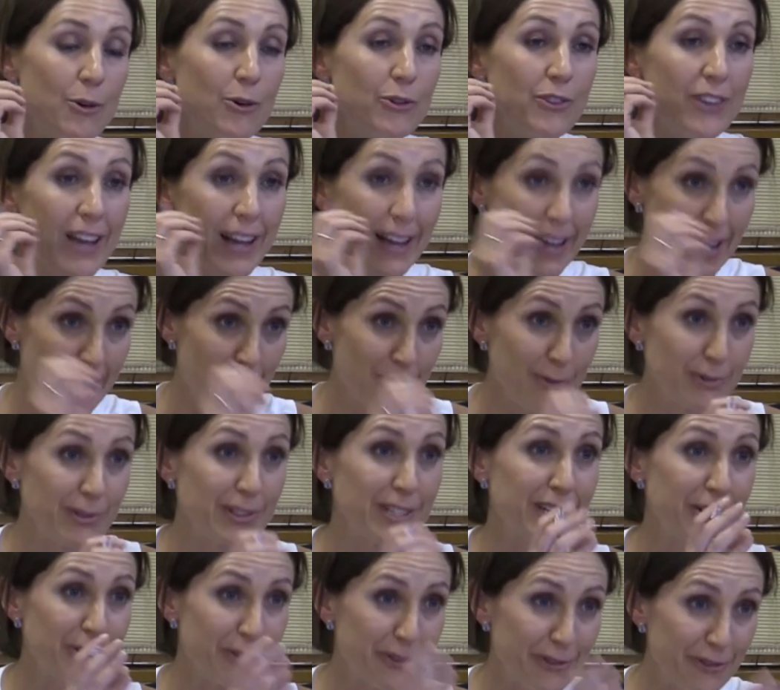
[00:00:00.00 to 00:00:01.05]
on the
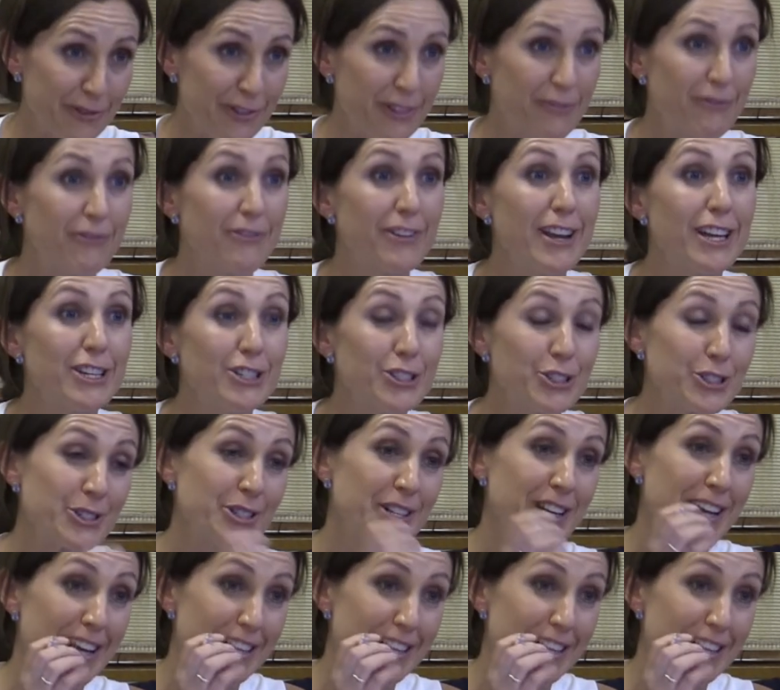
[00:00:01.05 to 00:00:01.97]
accounting of inflation